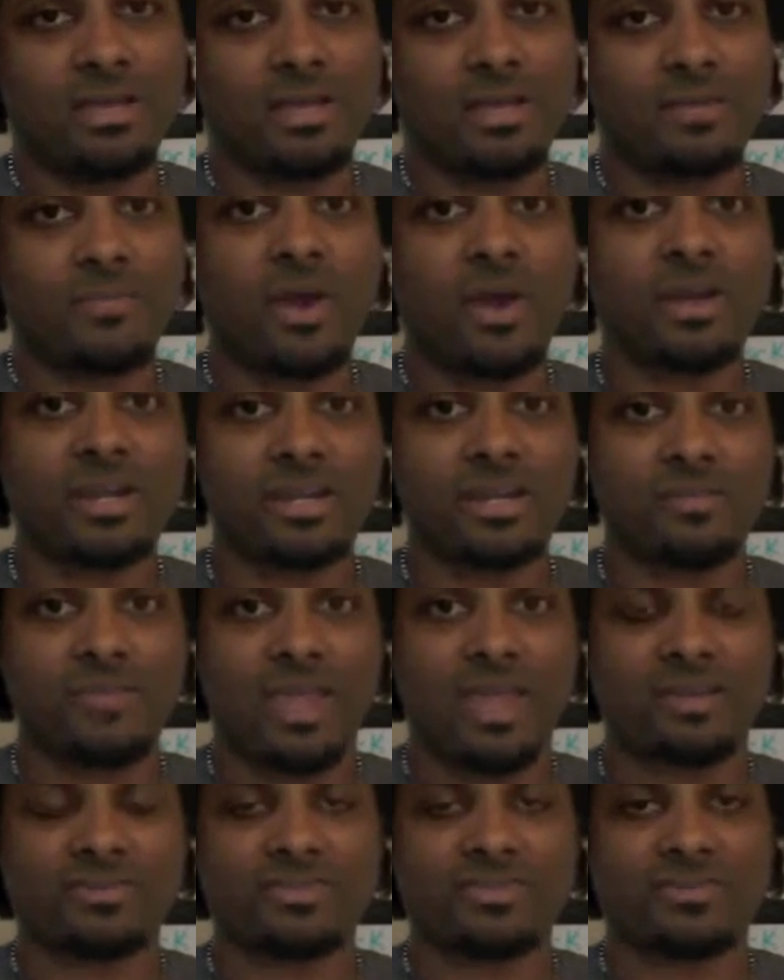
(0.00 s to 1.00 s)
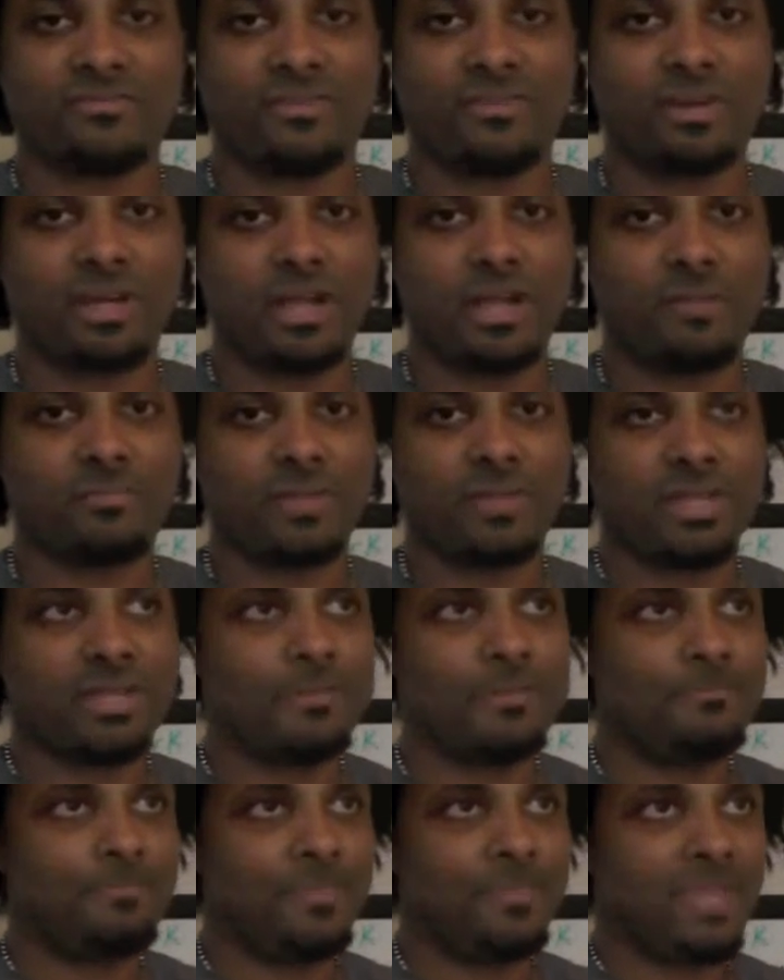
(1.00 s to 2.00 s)
marketing manager for a
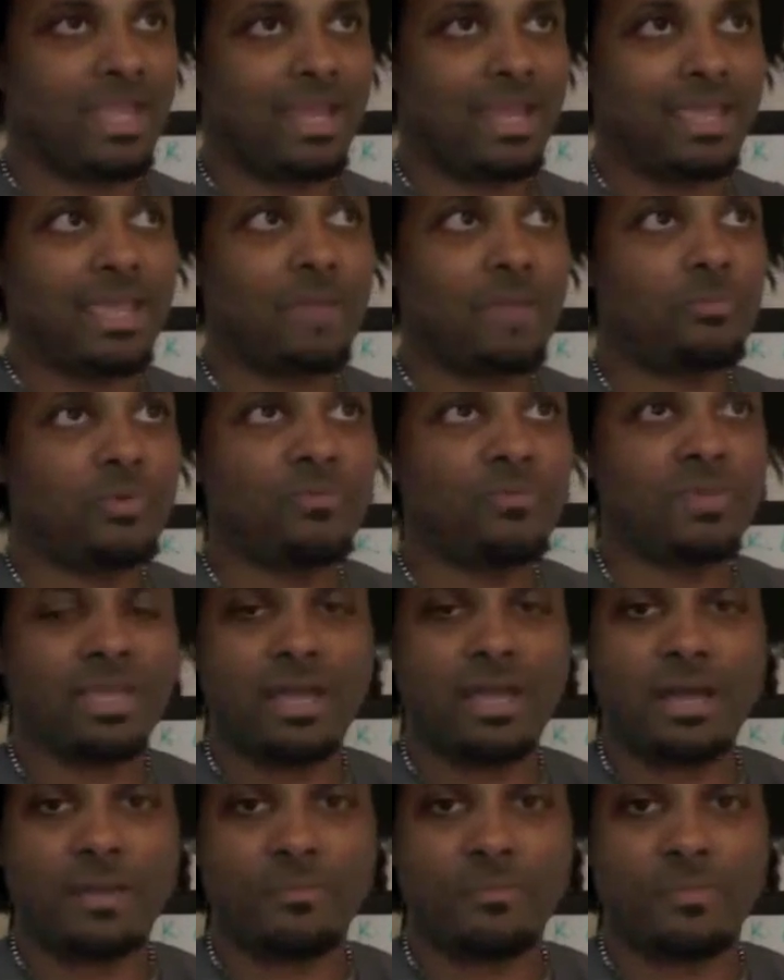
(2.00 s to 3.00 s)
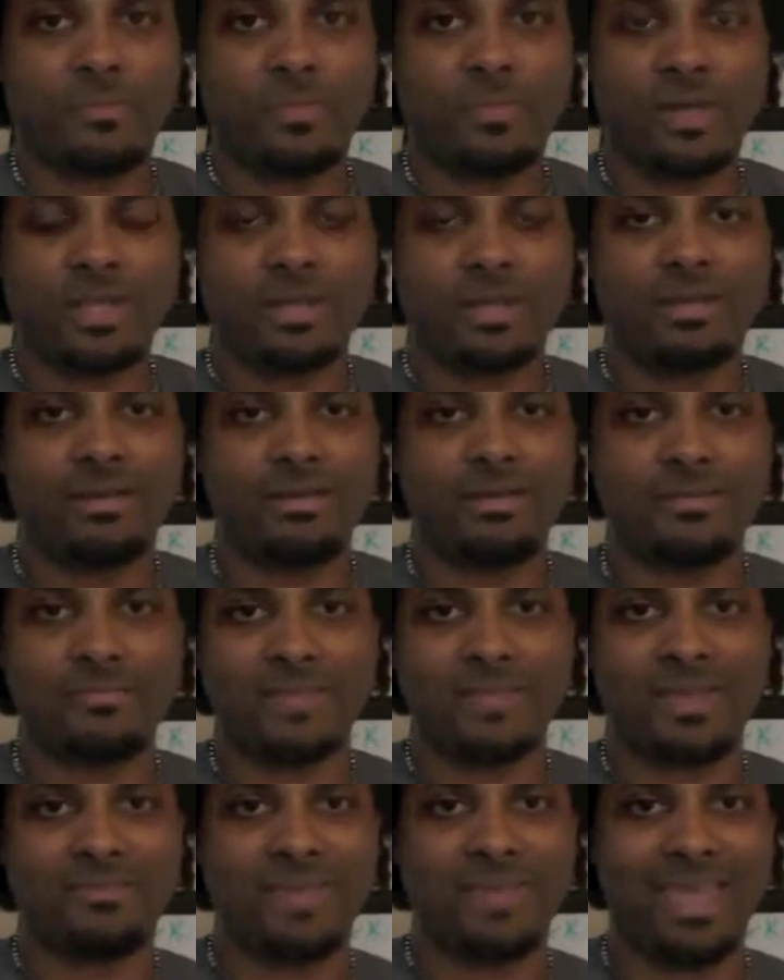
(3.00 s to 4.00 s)
company, and I kept moving up, but
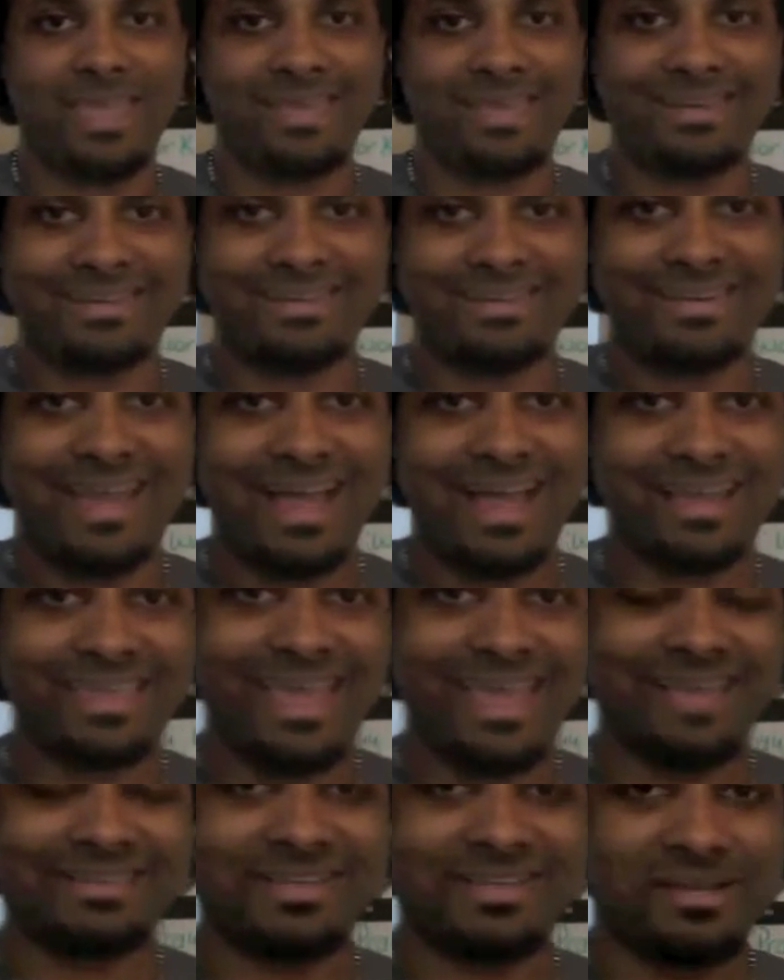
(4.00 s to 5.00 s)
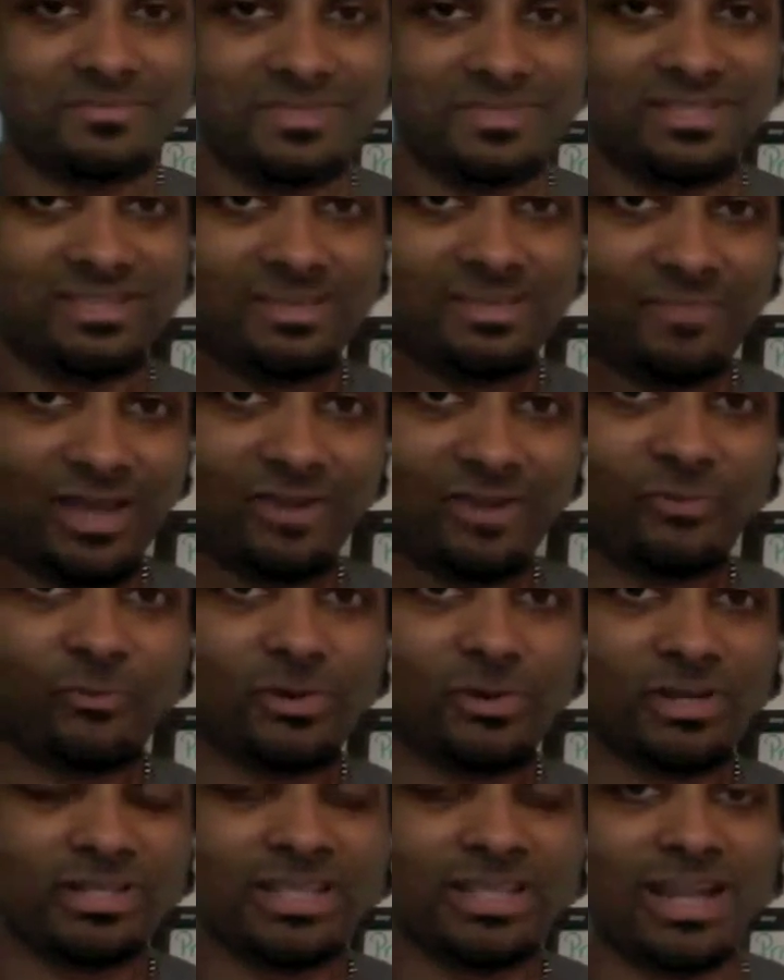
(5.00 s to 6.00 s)
my pay did not catch up to the amount of
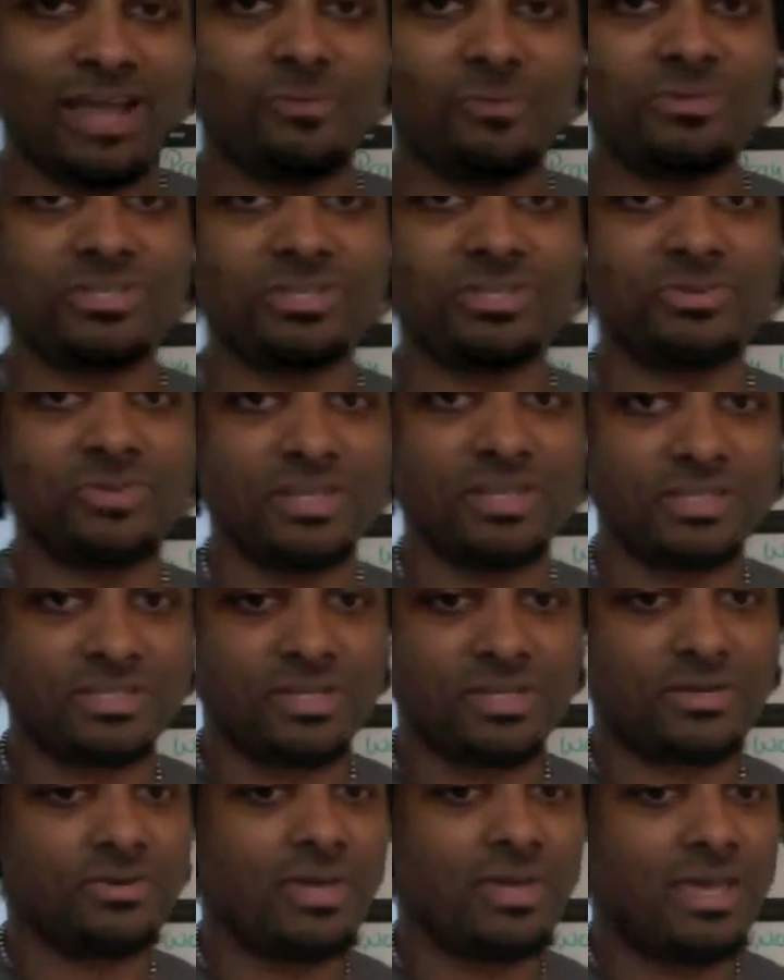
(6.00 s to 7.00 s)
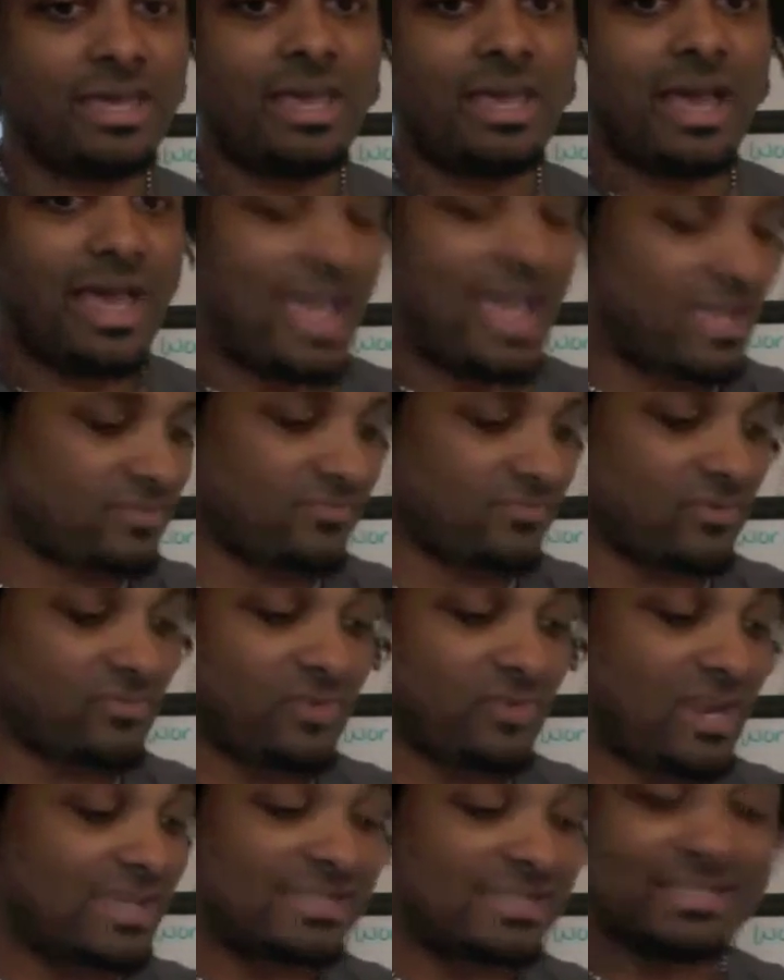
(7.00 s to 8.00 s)
work that I was doing. So I asked for a
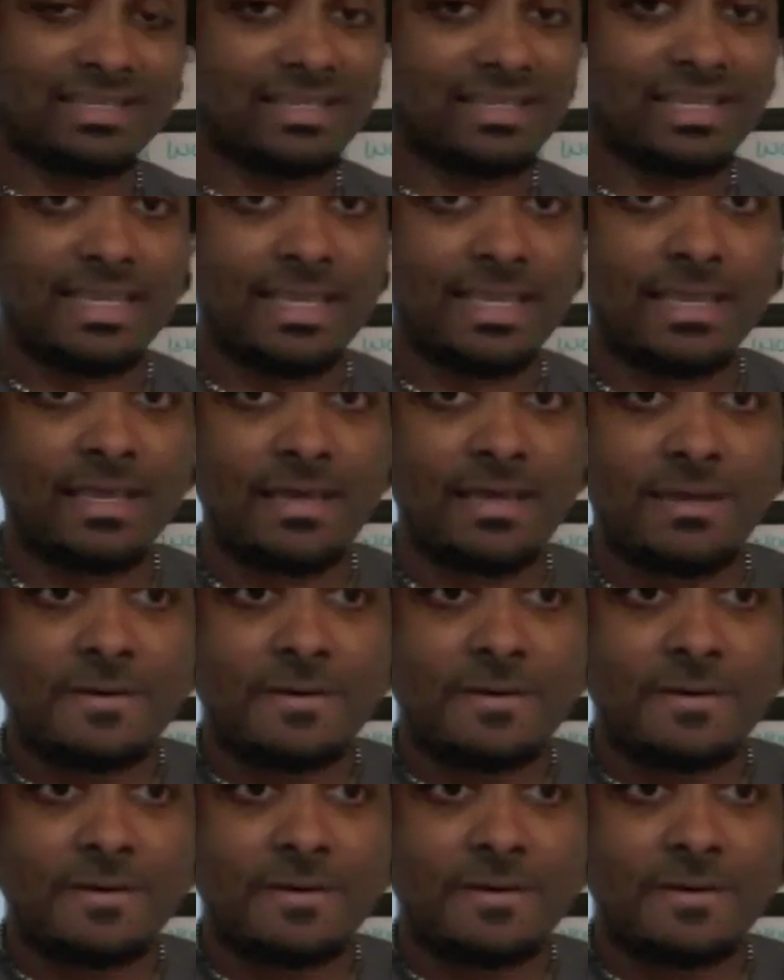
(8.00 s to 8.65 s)
raise, and they